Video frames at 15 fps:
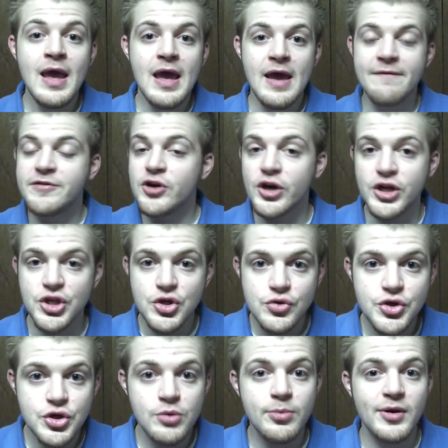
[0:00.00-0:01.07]
If you're on
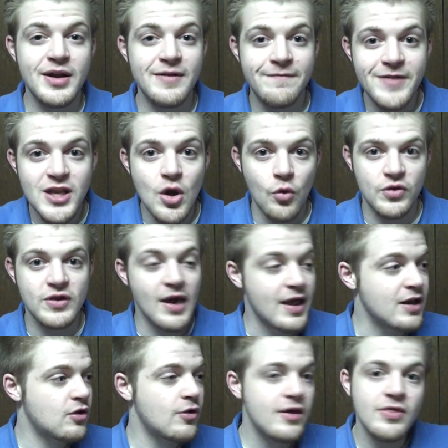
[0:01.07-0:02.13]
YouTube or any video
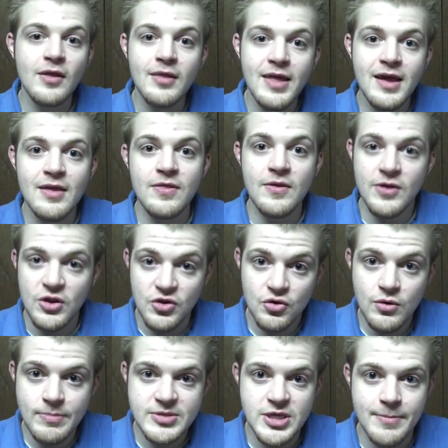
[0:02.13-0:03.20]
site, click the link in the
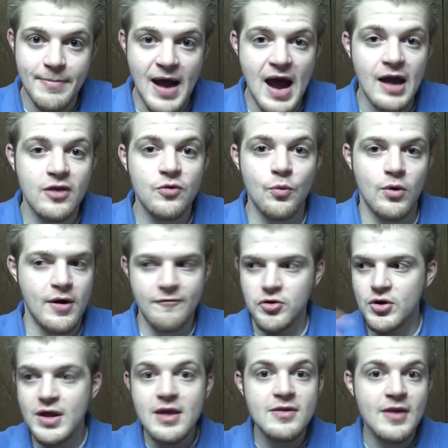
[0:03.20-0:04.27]
description box, wherever
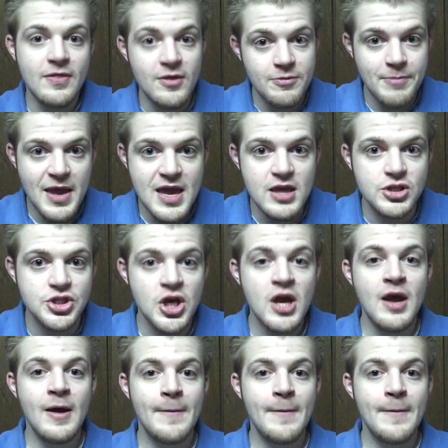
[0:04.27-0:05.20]
it is on this page.